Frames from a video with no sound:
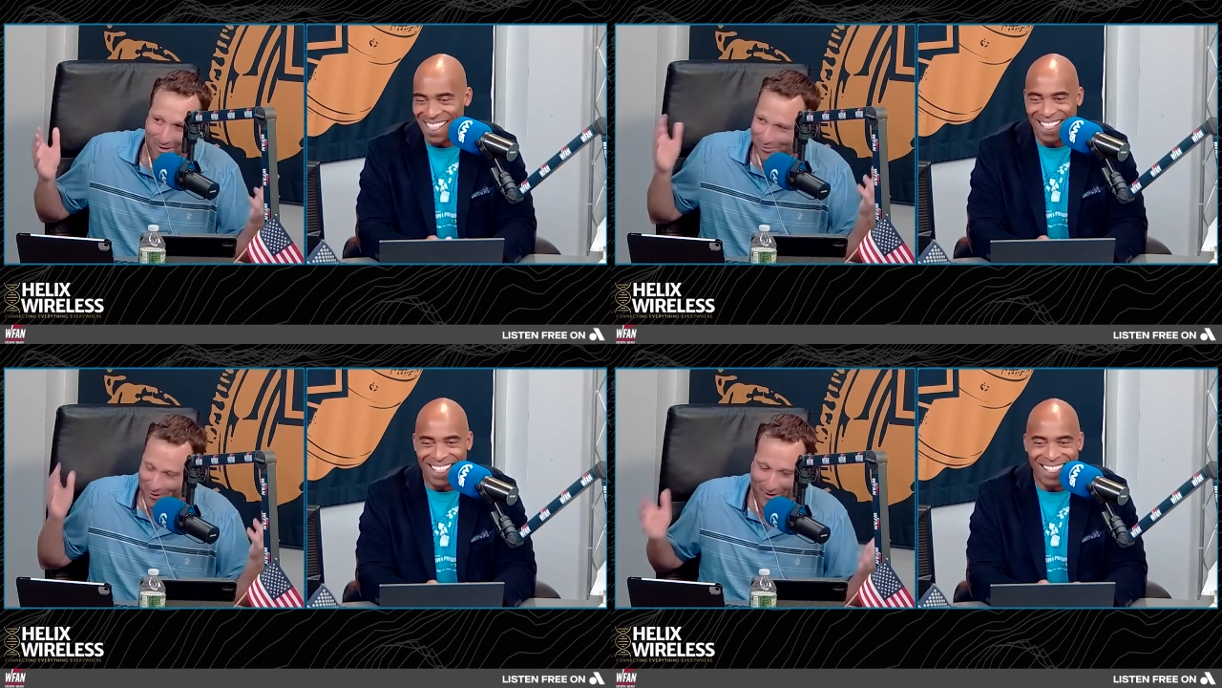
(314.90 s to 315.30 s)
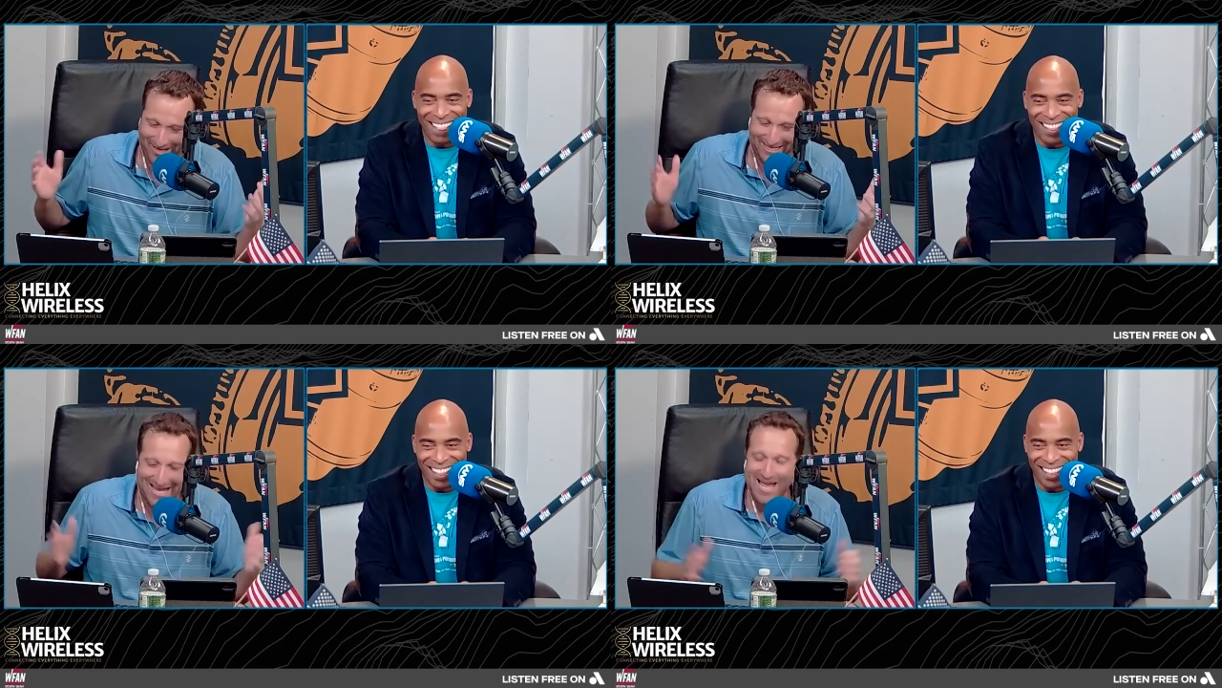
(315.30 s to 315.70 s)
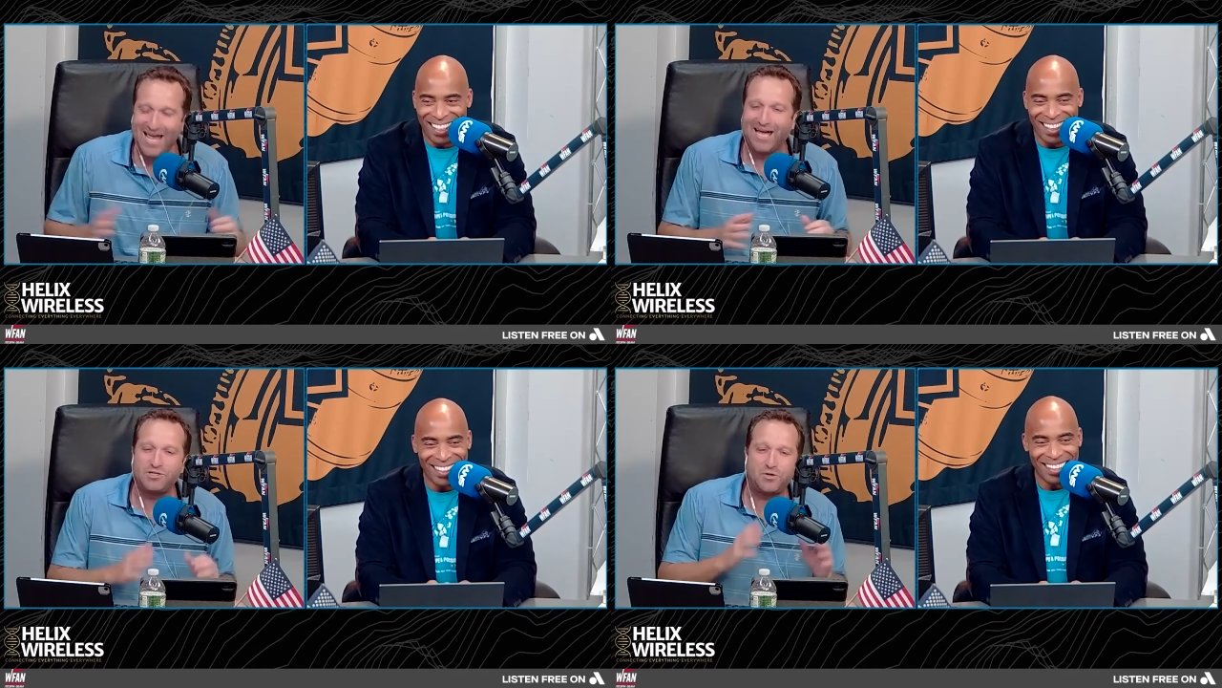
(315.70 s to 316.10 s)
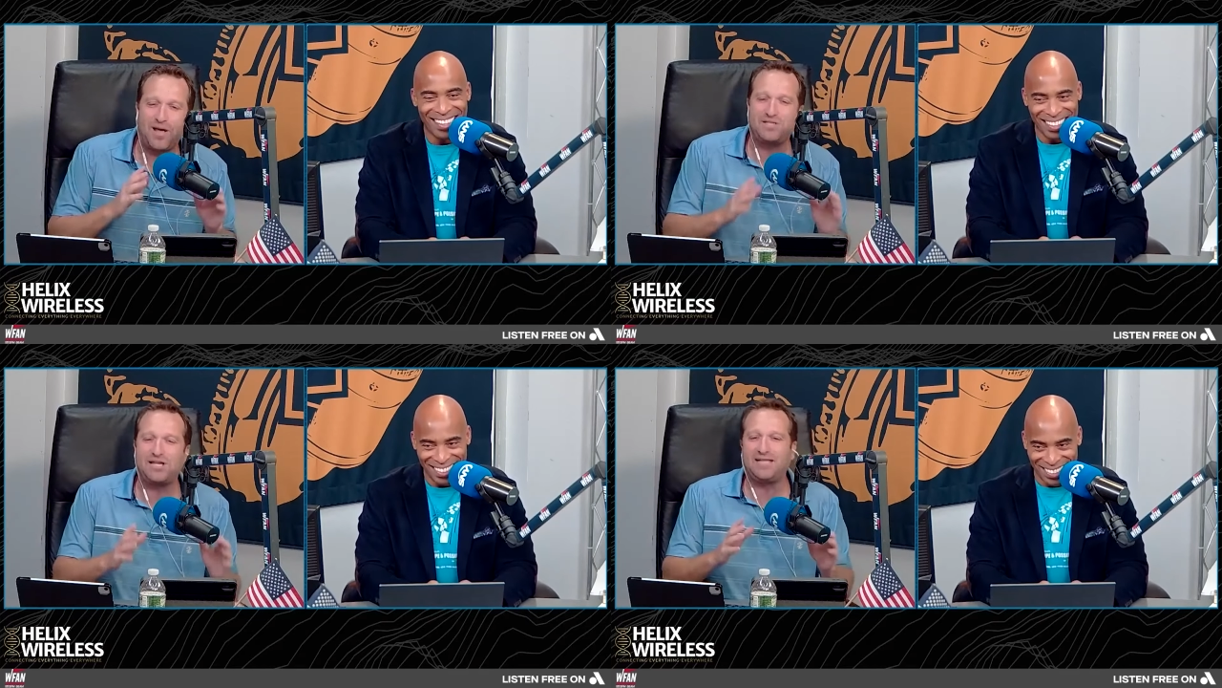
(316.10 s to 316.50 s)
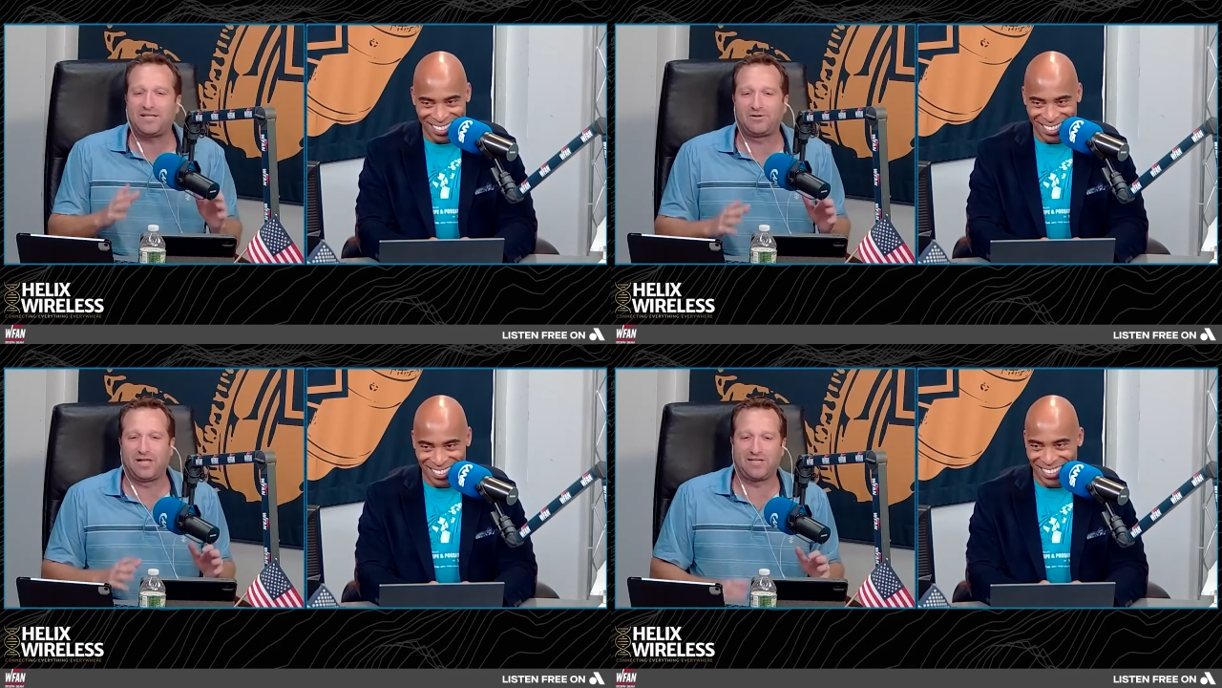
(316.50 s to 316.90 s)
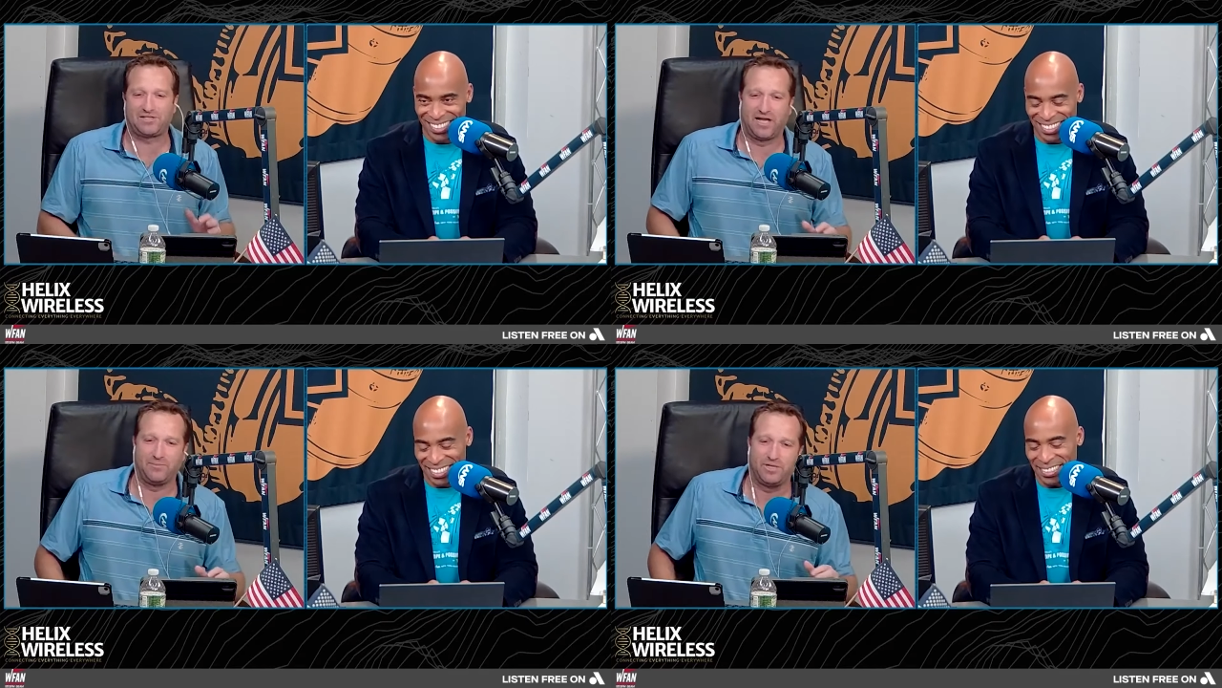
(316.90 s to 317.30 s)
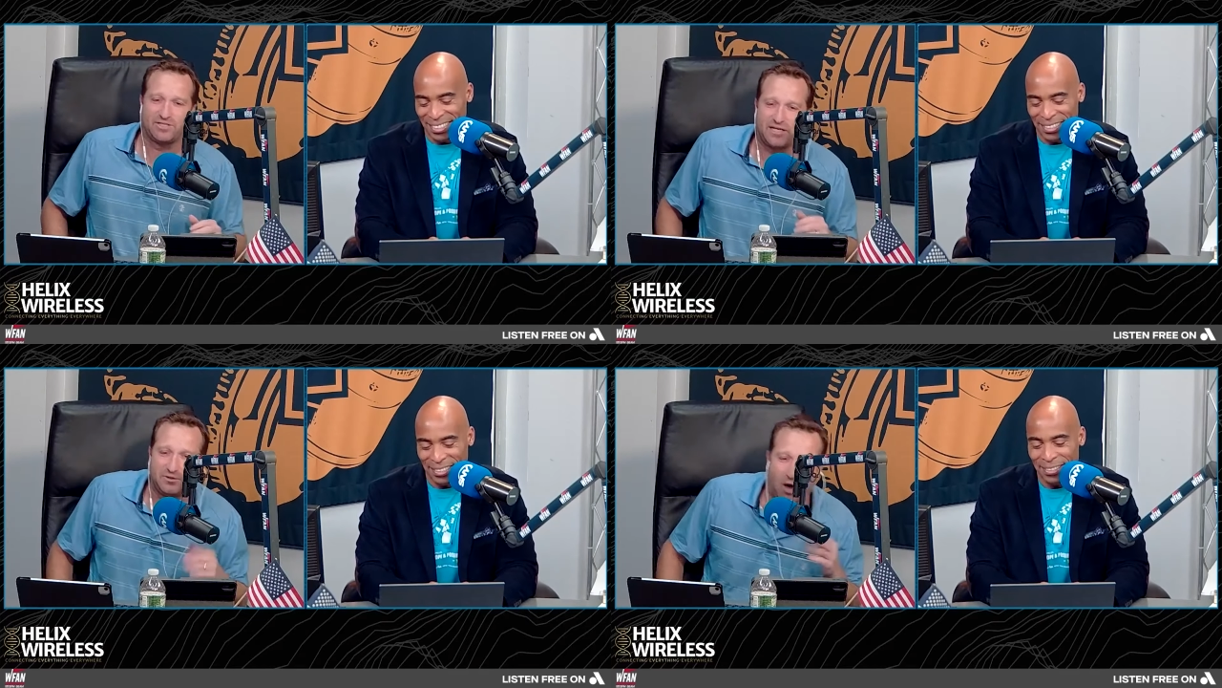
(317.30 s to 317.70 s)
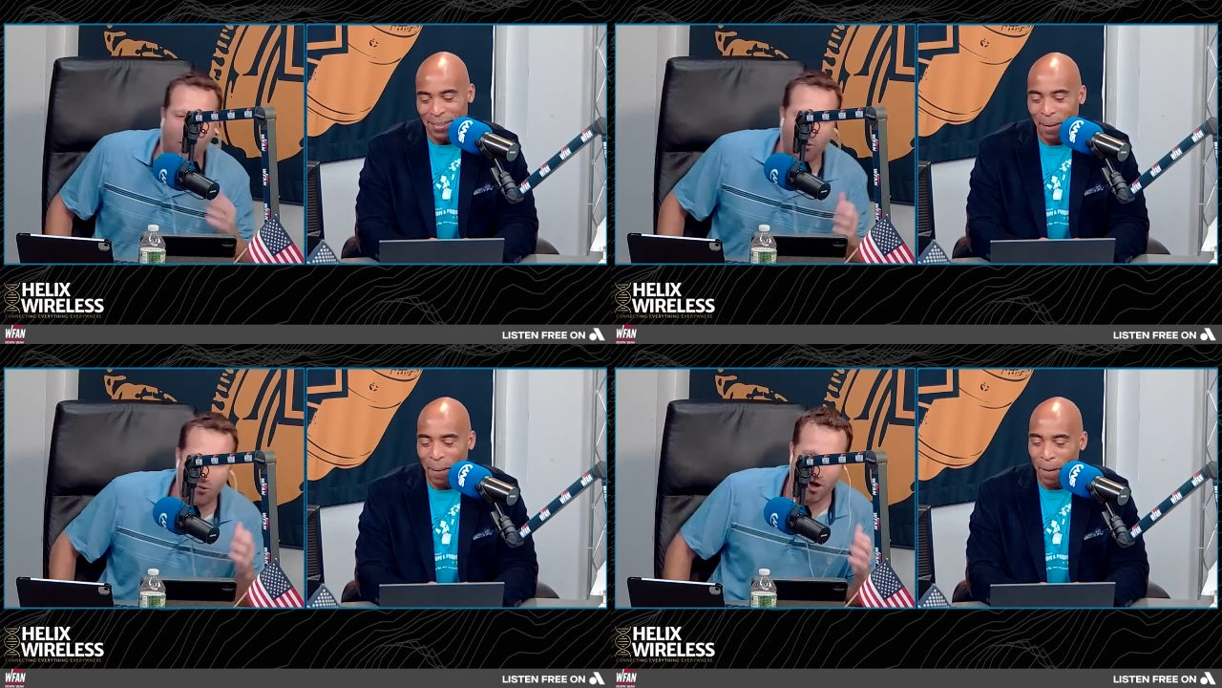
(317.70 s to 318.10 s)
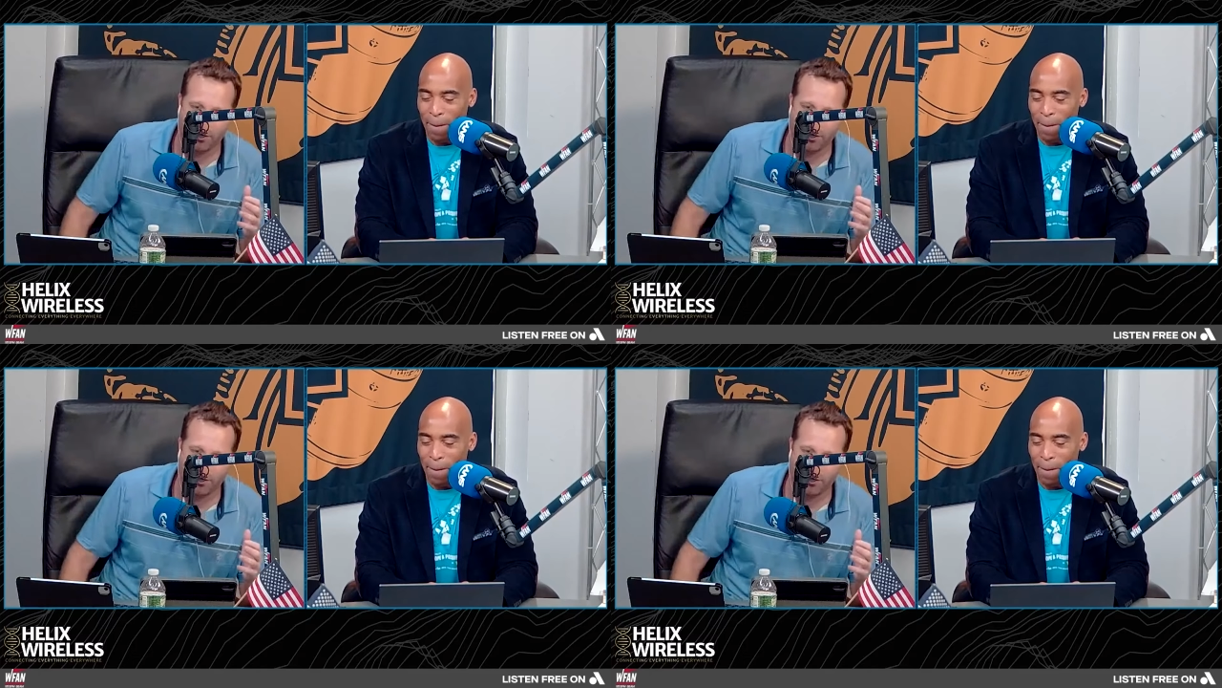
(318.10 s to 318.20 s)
Speaker 1: thought. and so I sat there last night because I don't want